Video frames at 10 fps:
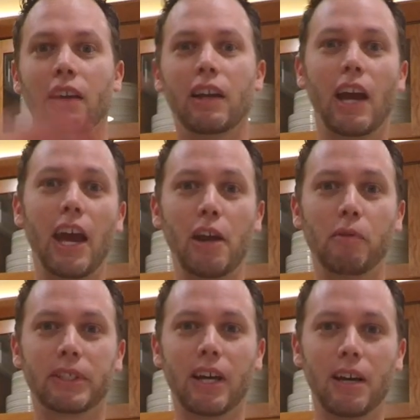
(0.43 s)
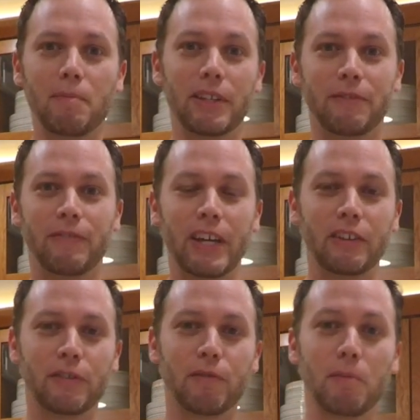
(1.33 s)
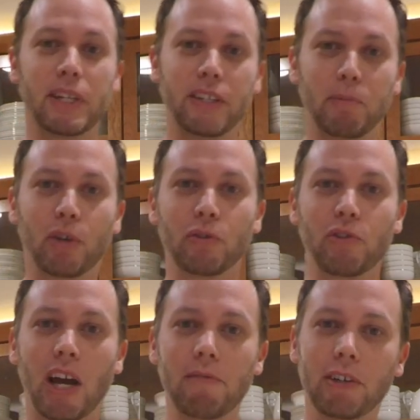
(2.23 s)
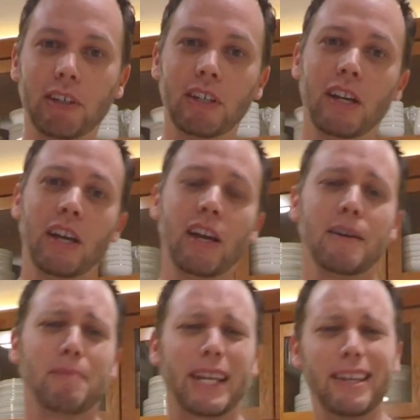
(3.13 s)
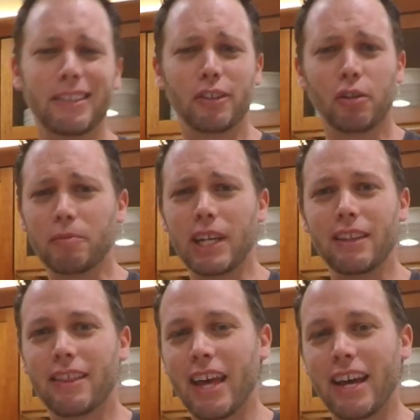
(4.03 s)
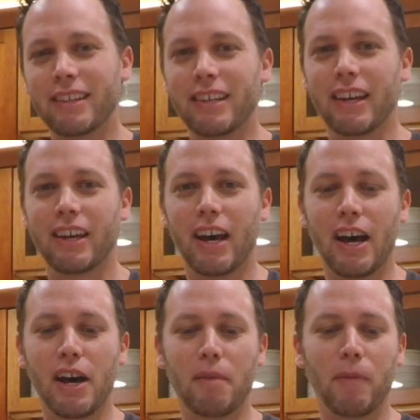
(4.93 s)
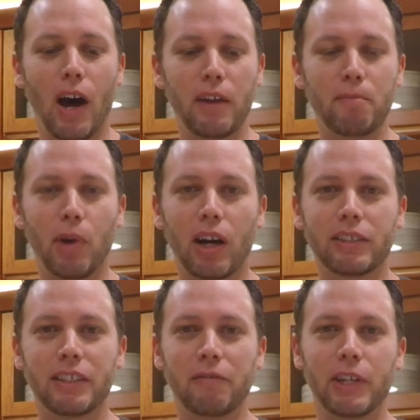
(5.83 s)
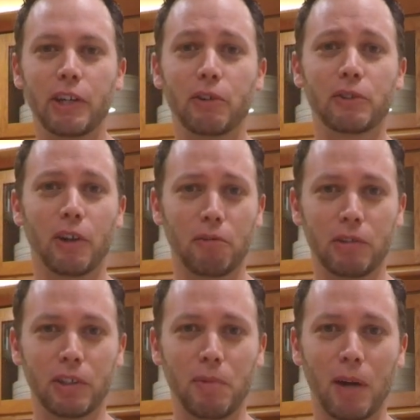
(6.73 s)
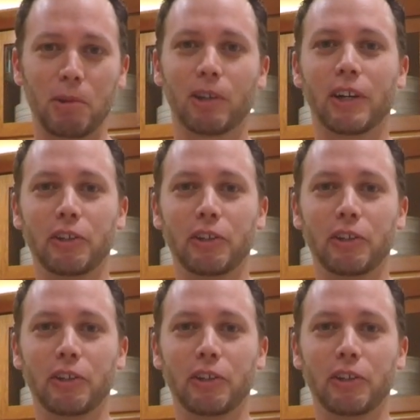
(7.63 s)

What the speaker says: Hey, what's up? It's Vince from A Typical Driver. My kids told me that unboxing videos are really popular on